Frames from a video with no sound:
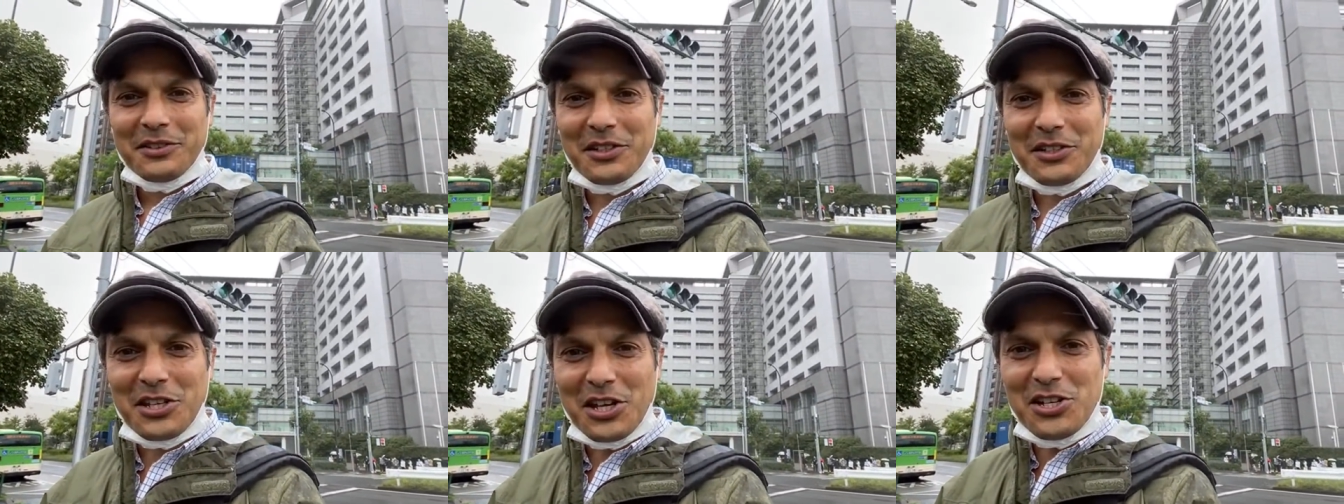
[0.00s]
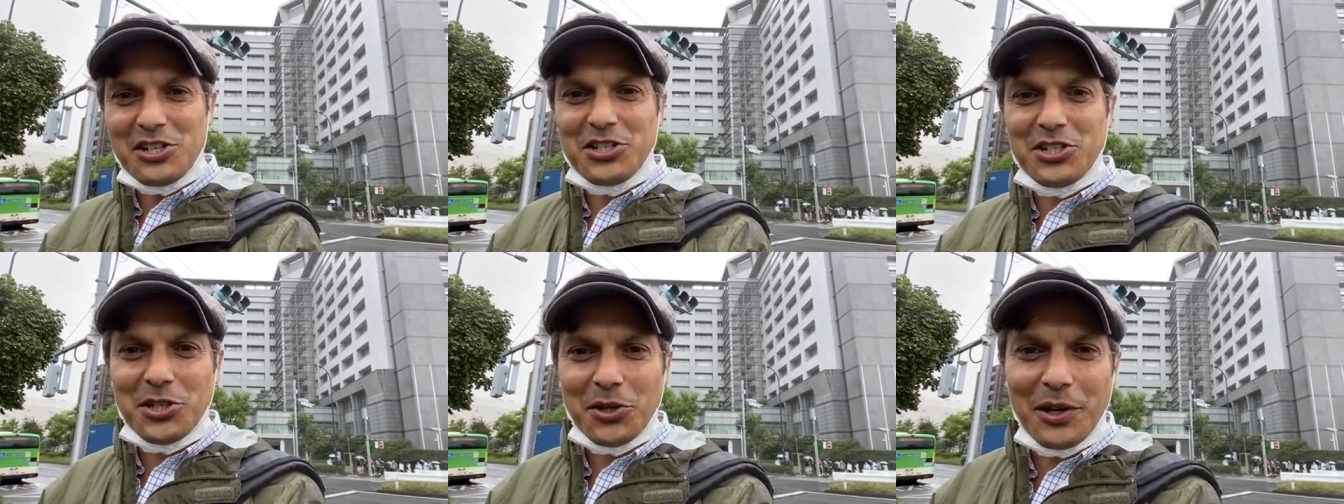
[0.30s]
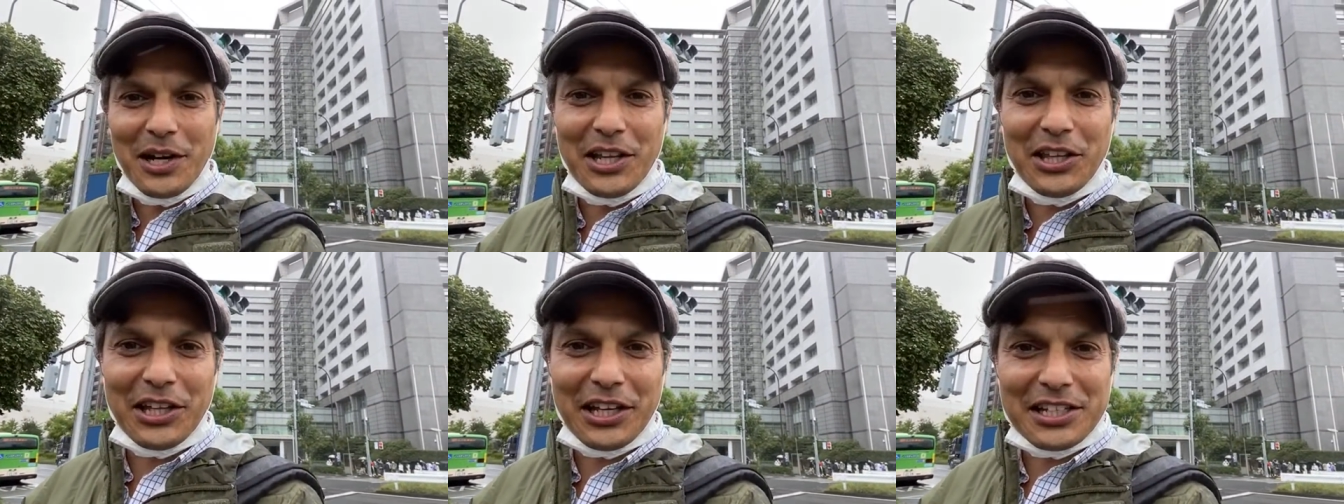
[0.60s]
Didn't do
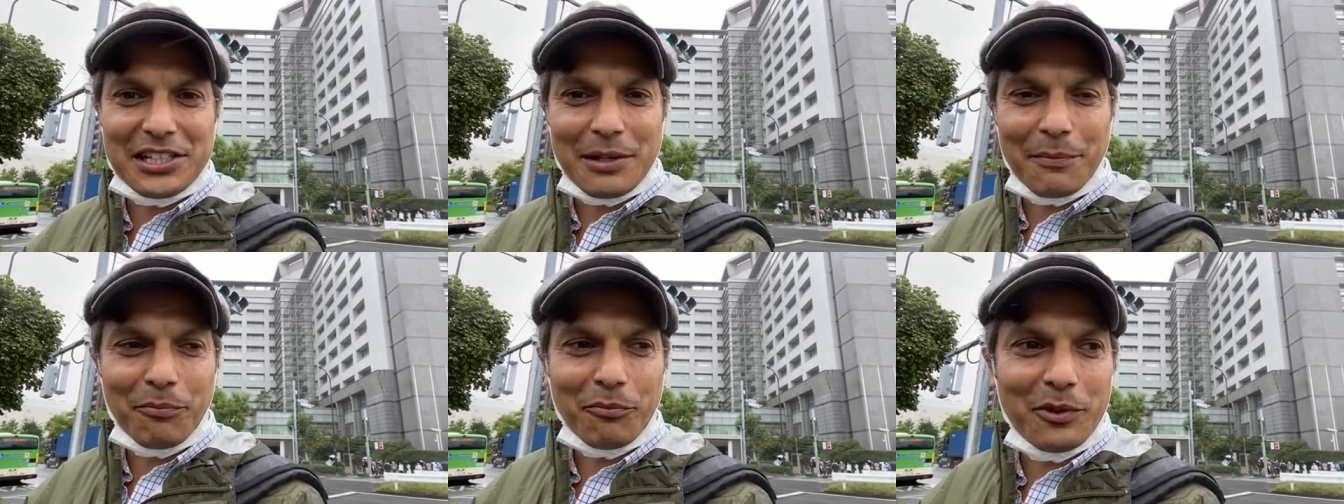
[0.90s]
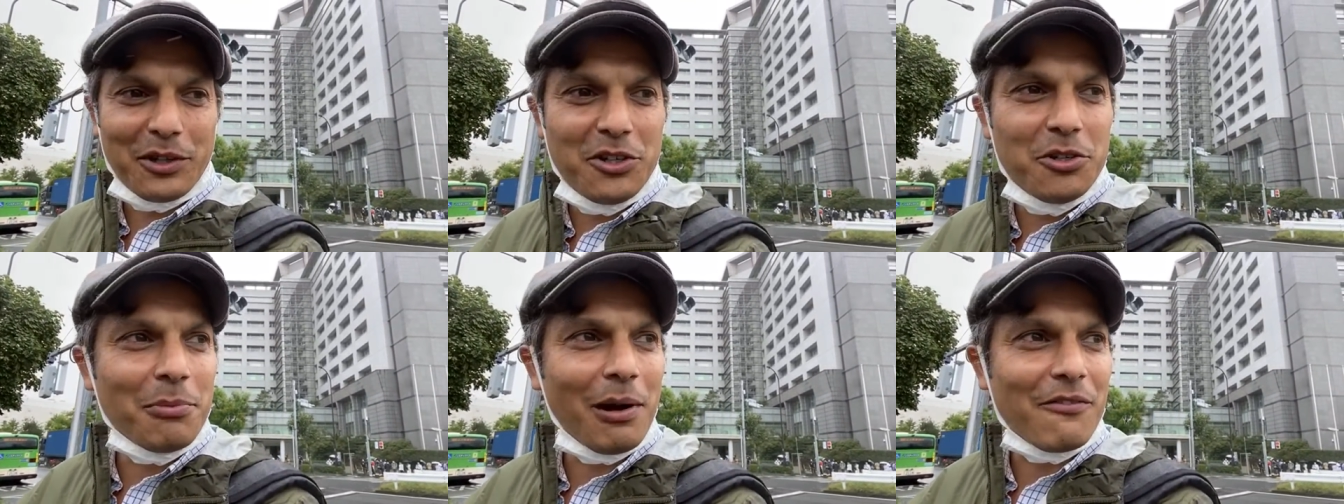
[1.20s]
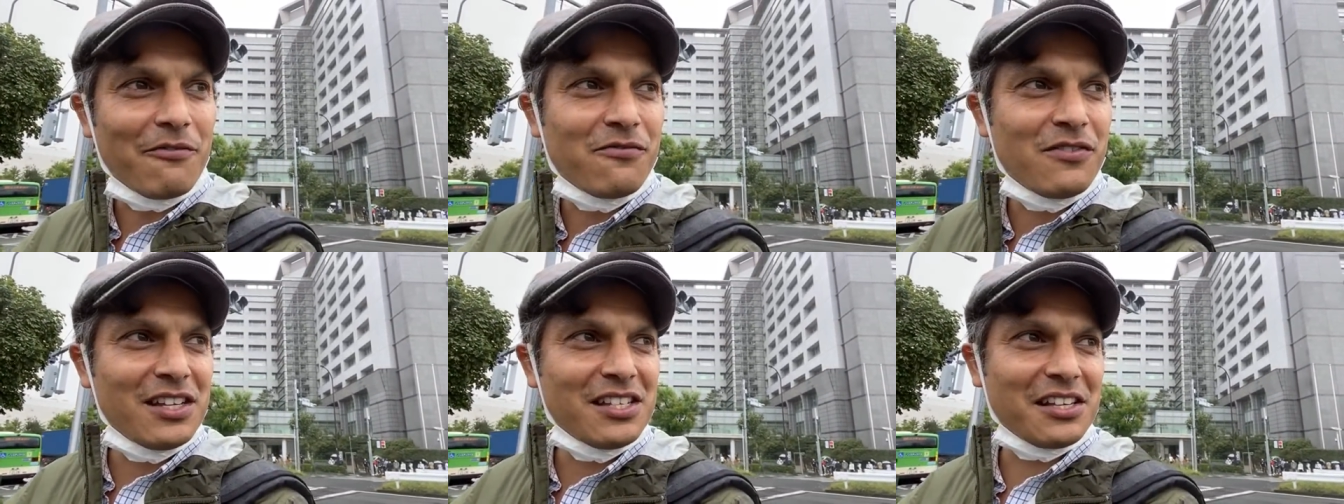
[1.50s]
anything except renew
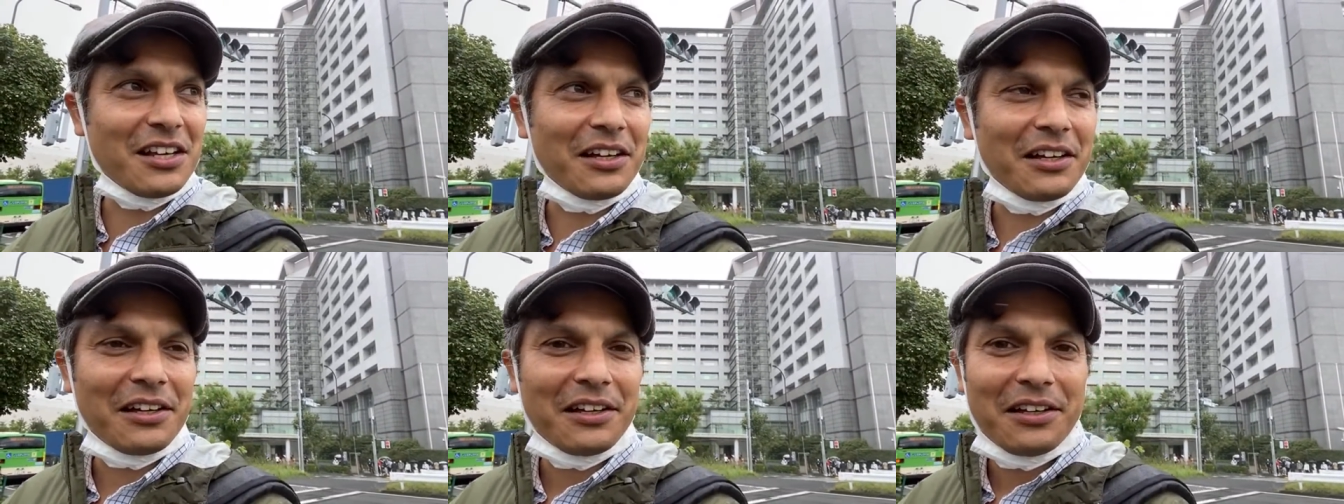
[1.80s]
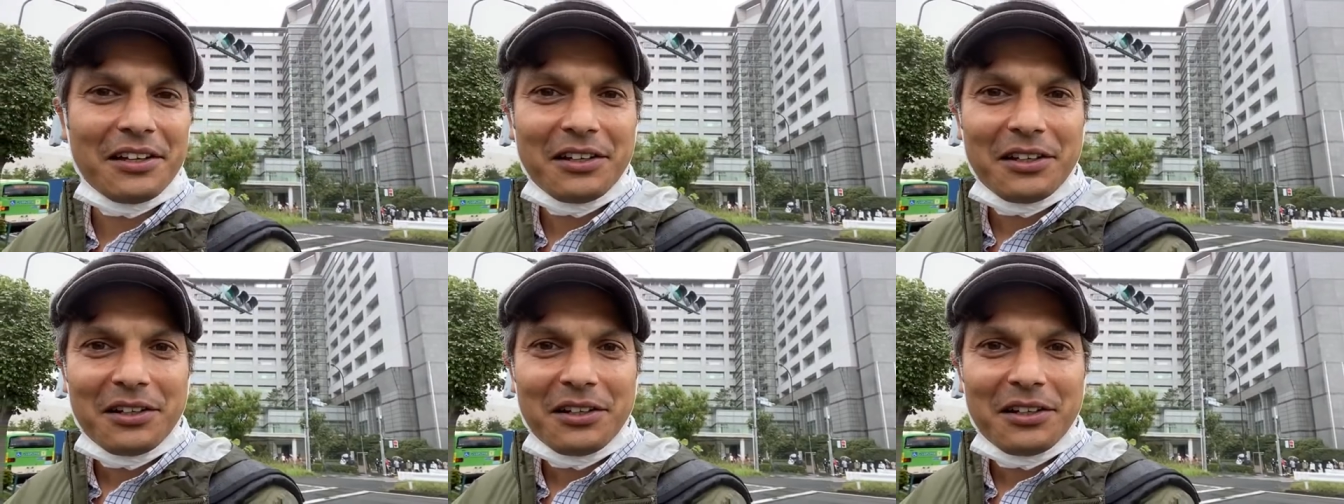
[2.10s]
my visa.